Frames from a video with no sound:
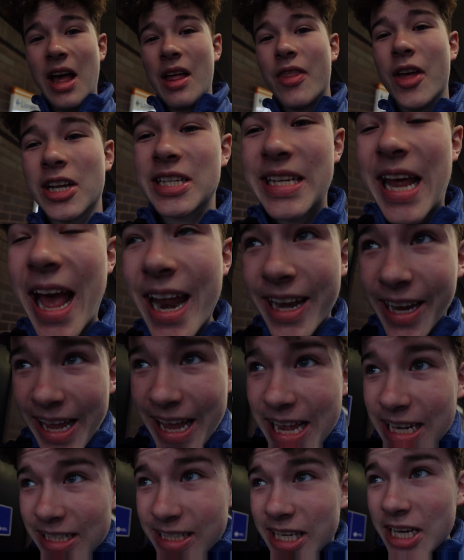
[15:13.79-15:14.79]
that's heading
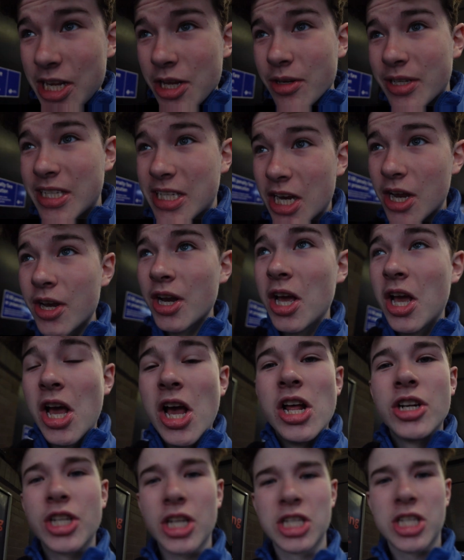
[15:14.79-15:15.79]
into Euston,
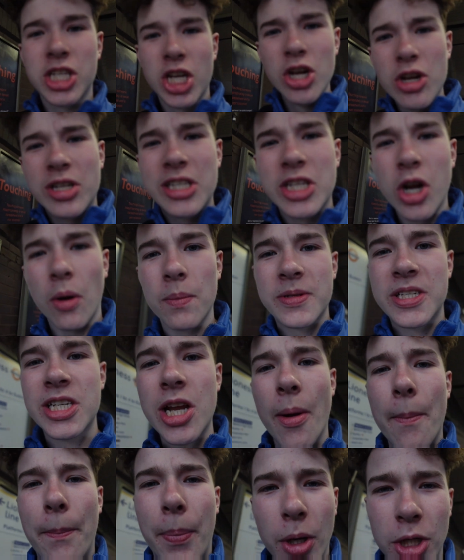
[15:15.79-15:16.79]
just 2 stops
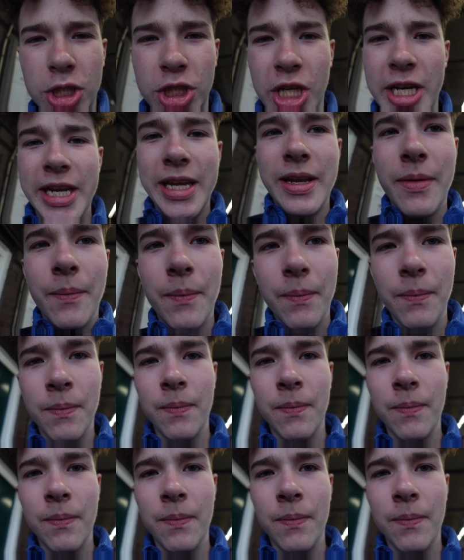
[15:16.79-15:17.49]
to Bushey.